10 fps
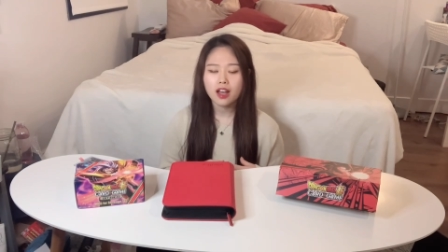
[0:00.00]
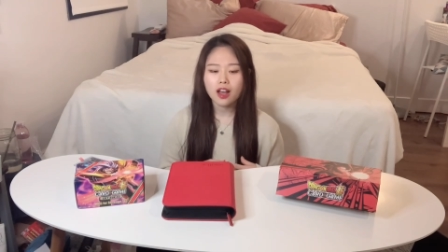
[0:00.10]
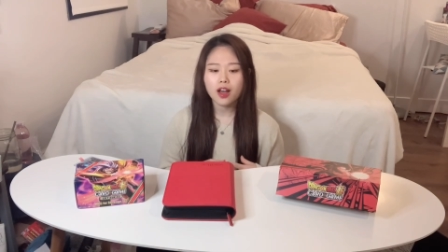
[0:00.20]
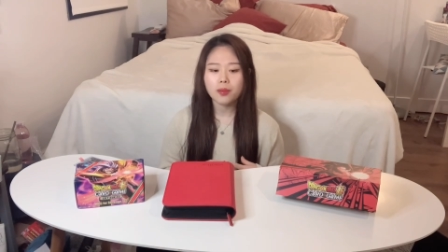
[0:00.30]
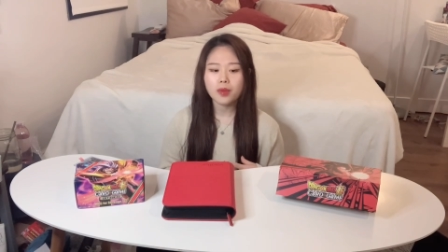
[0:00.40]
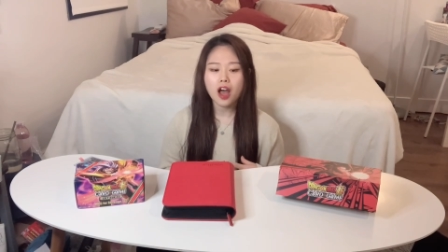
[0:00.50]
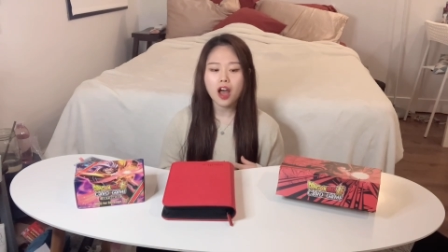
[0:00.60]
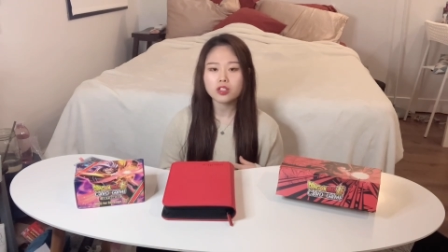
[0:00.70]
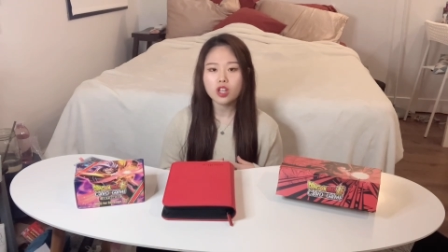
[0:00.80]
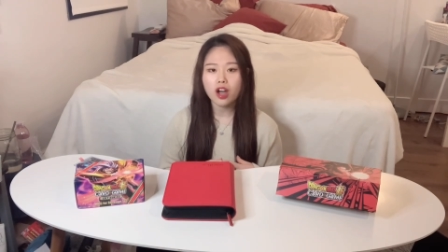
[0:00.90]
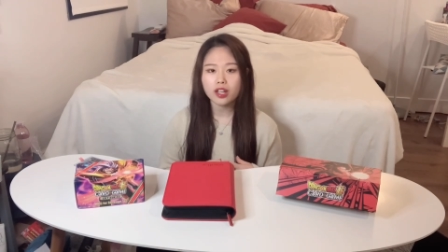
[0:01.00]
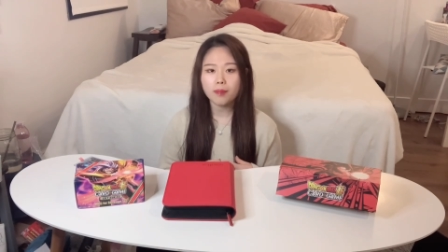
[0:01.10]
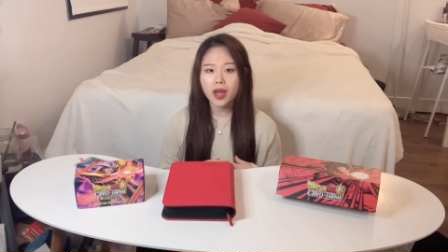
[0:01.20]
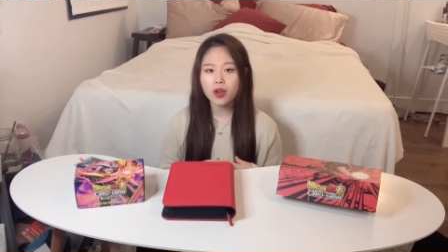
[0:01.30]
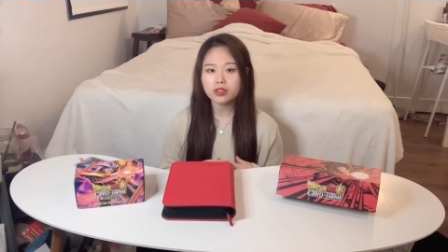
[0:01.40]
Um, I'll talk
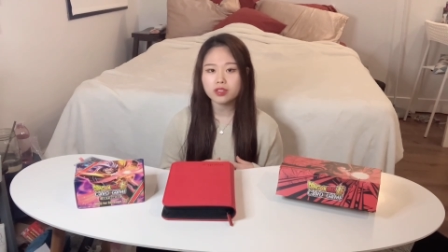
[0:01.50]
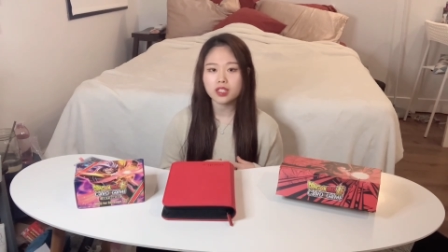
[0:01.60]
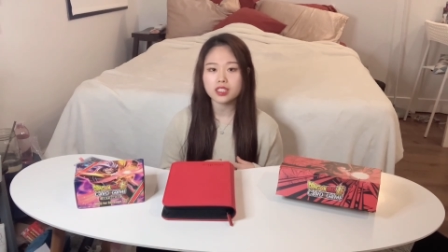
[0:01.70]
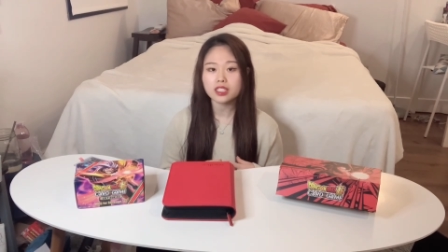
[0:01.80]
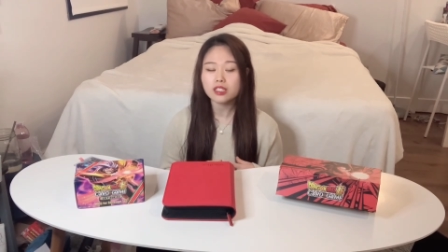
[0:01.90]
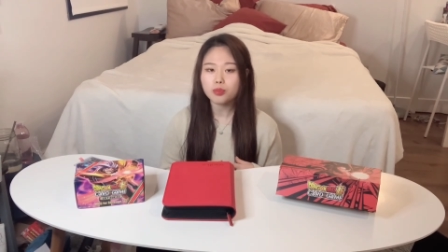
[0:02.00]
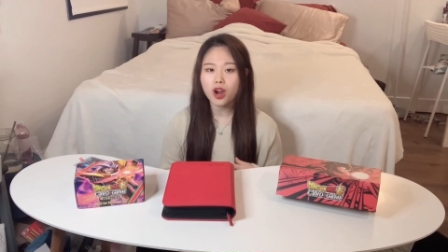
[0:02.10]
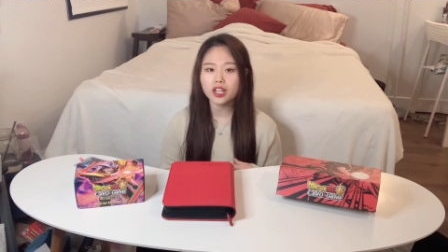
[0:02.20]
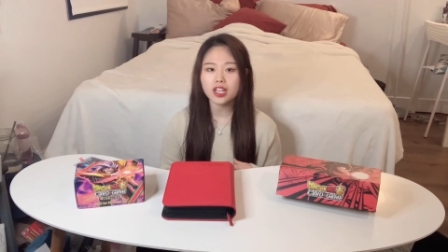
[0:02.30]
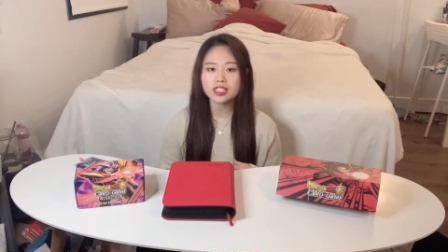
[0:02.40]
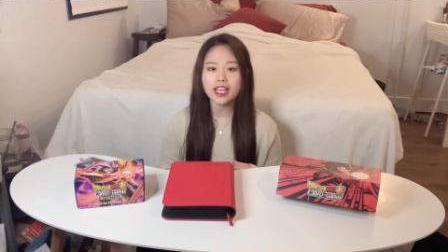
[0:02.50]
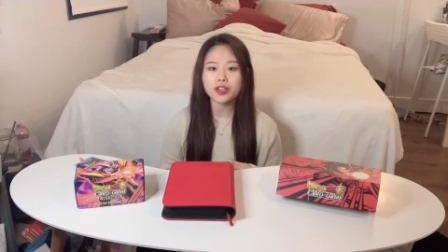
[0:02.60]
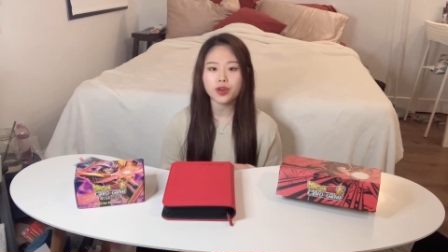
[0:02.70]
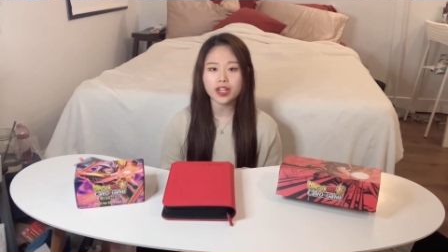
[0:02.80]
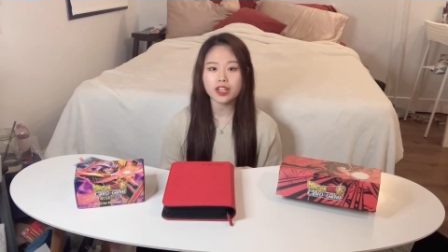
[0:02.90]
about the sealed products and
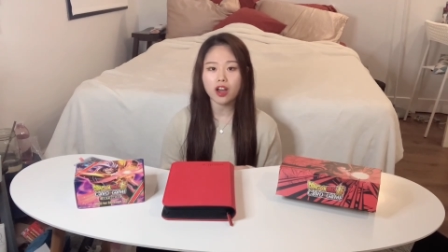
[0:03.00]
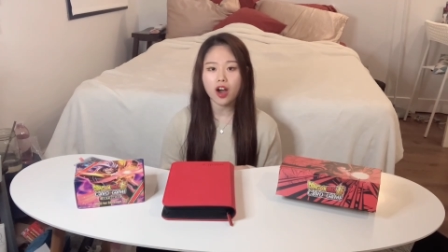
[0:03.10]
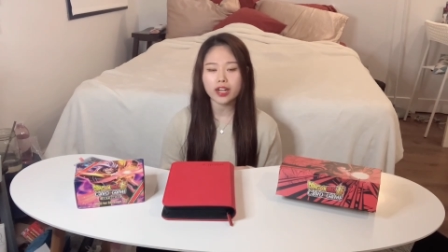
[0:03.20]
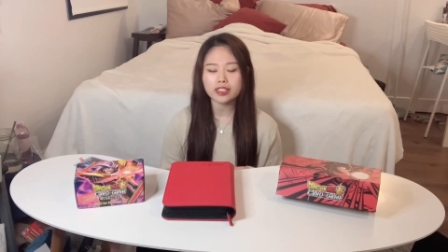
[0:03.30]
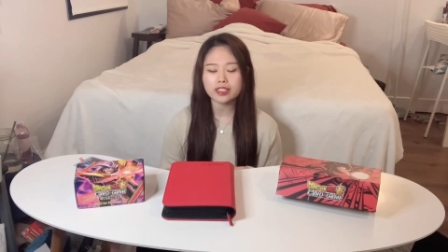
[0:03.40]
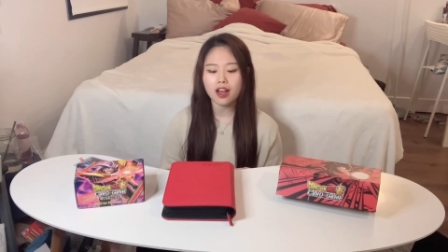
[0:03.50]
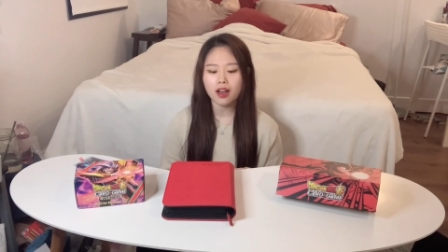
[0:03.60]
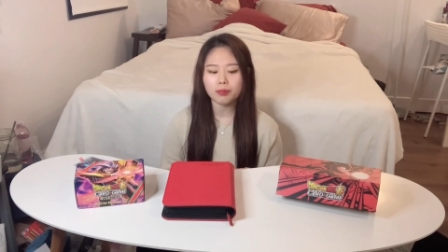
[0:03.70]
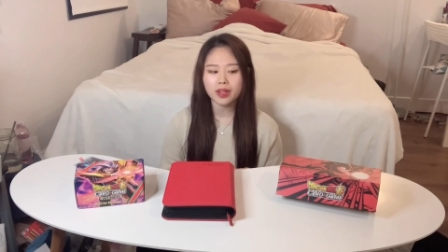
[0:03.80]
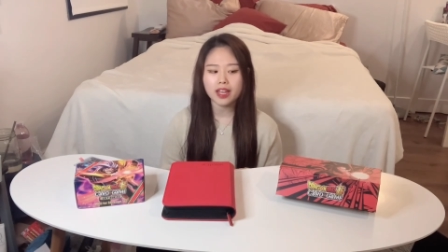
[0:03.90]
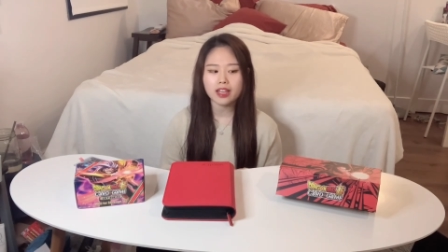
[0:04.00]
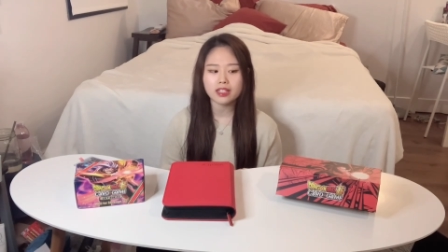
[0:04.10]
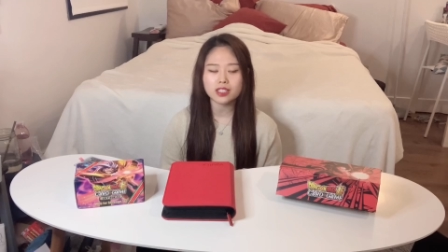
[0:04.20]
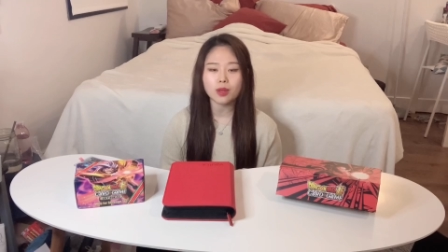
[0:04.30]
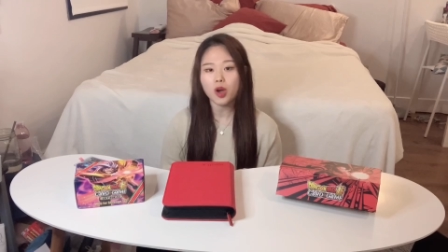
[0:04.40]
graded cards um,
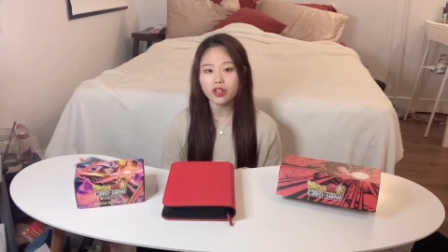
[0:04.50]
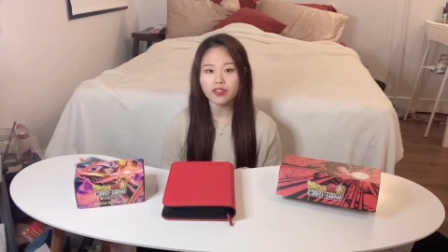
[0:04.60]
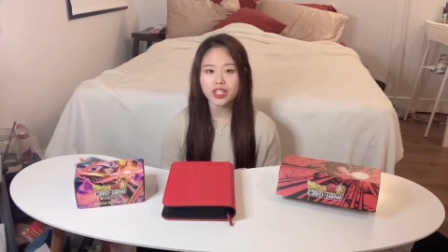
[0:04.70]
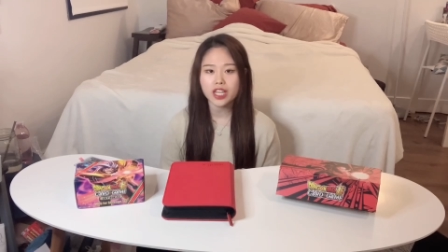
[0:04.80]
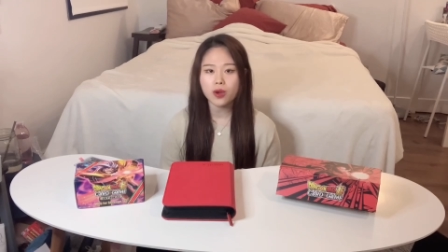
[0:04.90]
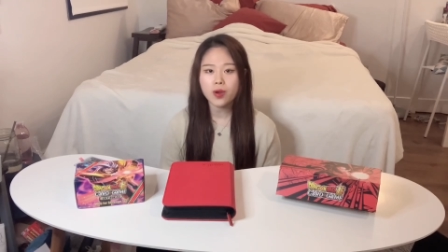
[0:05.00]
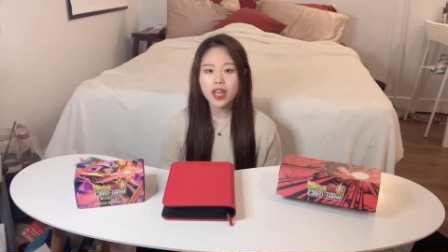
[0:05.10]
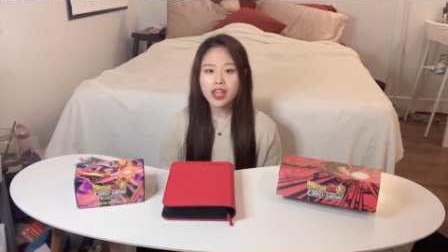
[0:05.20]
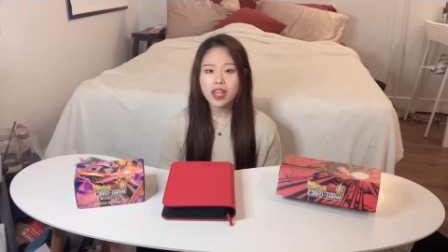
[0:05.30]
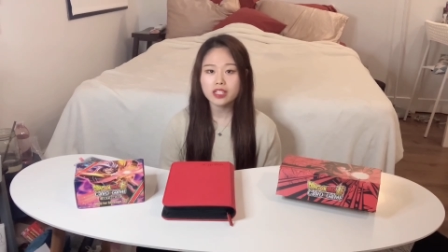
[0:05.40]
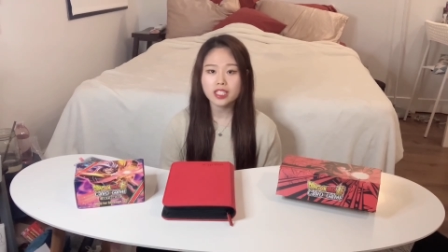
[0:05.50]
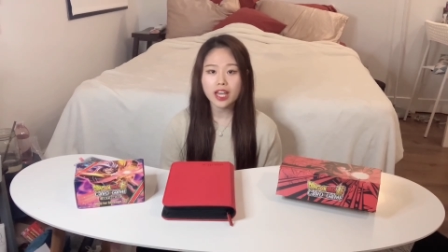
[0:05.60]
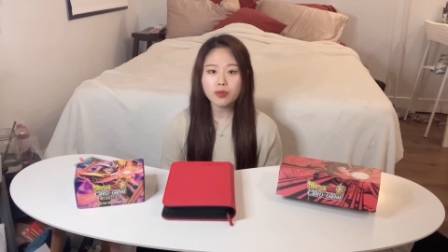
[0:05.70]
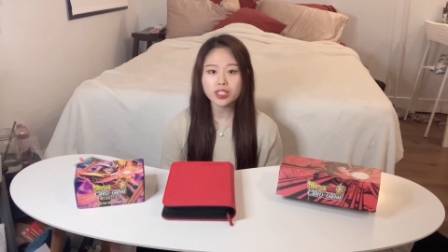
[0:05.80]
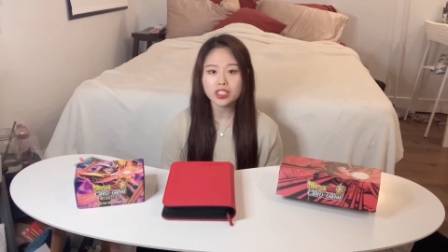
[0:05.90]
in some other video, and today
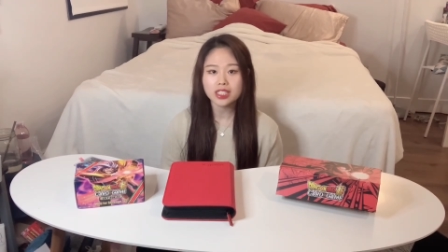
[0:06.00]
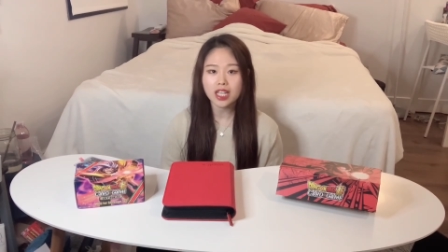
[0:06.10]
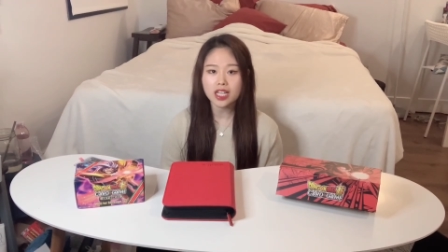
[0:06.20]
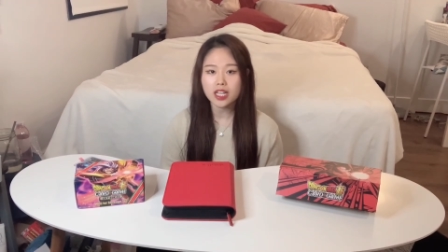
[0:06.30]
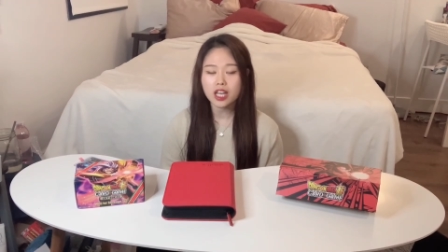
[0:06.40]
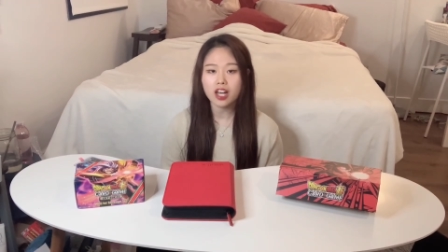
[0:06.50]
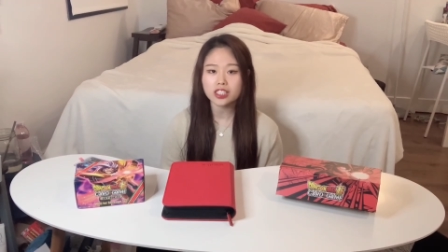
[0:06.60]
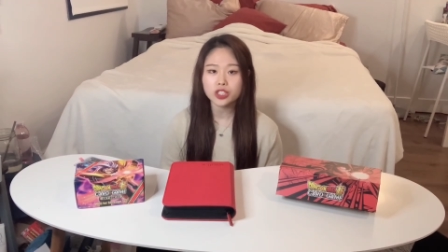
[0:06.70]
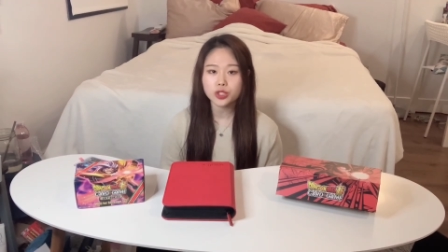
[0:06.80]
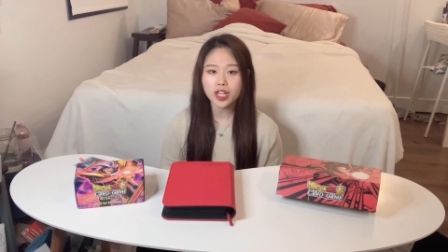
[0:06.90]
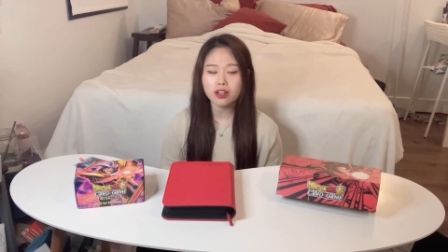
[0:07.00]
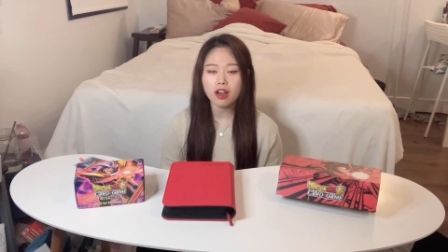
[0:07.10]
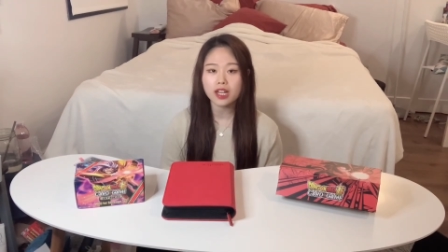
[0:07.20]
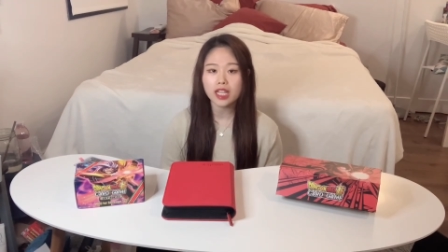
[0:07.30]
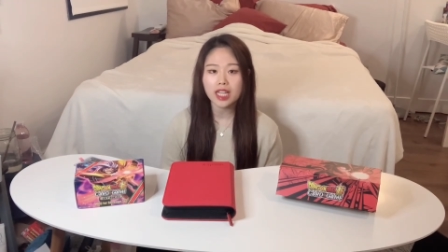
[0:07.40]
we're just gonna concentrate
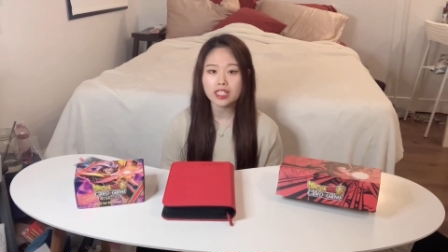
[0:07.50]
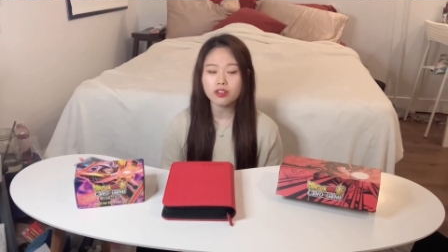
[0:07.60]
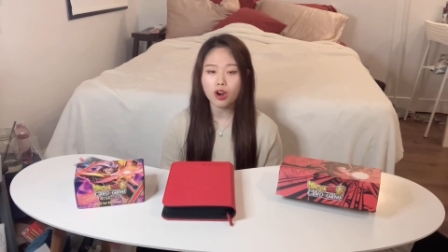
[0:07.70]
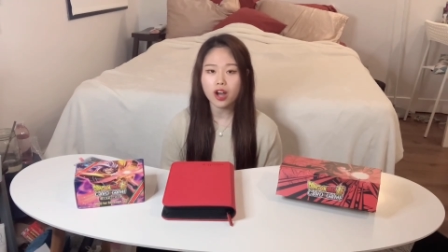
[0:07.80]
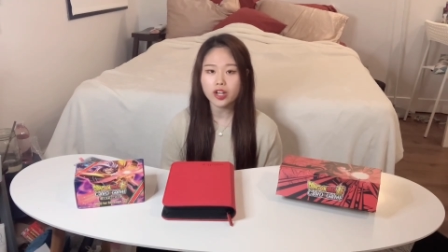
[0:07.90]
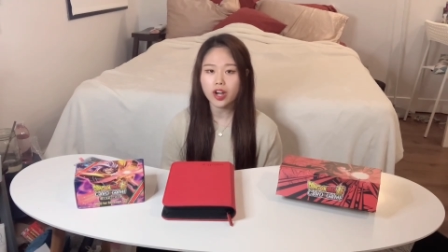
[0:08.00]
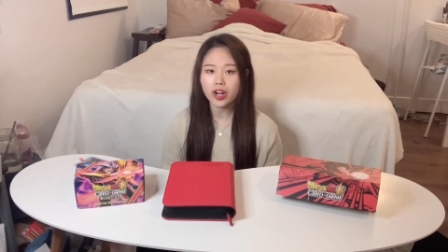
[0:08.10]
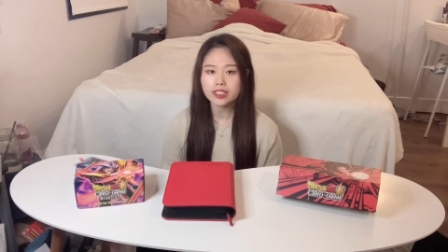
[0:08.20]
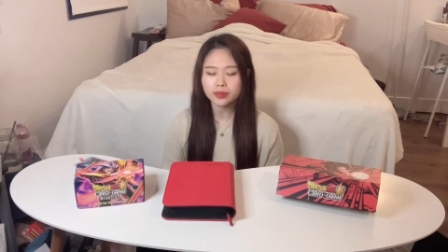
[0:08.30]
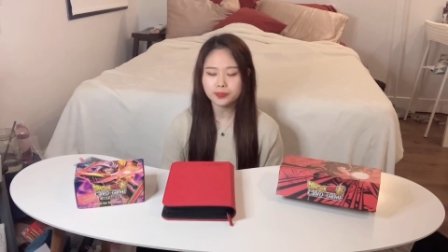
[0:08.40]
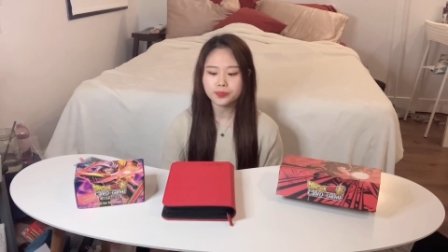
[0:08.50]
on collecting raw cards.